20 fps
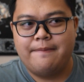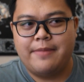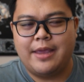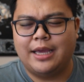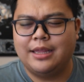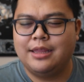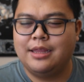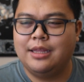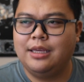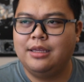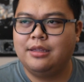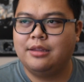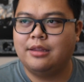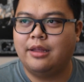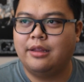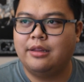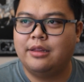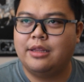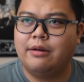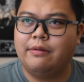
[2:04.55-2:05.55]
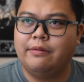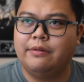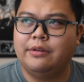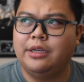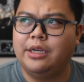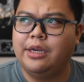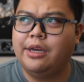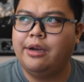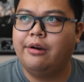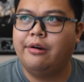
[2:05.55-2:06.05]
I think that
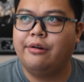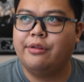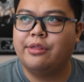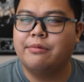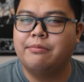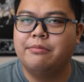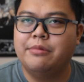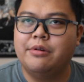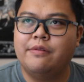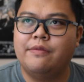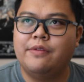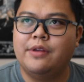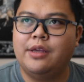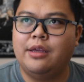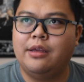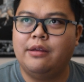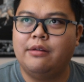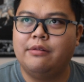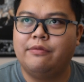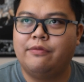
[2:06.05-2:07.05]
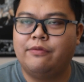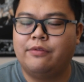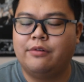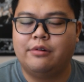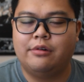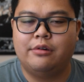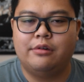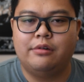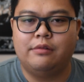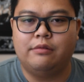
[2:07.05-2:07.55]
year the movie
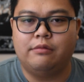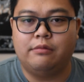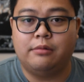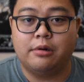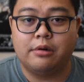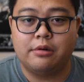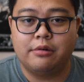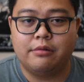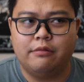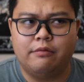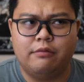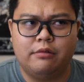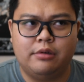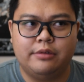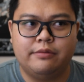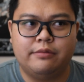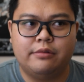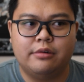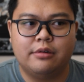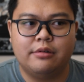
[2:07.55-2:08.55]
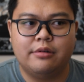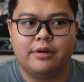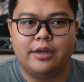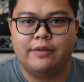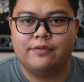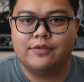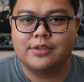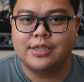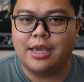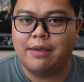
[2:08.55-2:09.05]
for World of
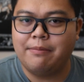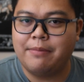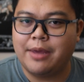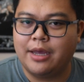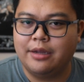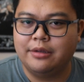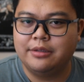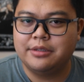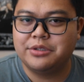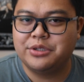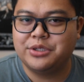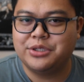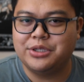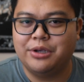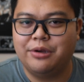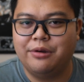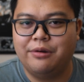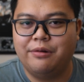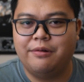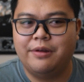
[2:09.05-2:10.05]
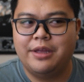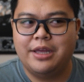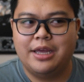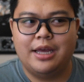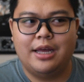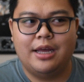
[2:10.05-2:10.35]
Warcraft came out, so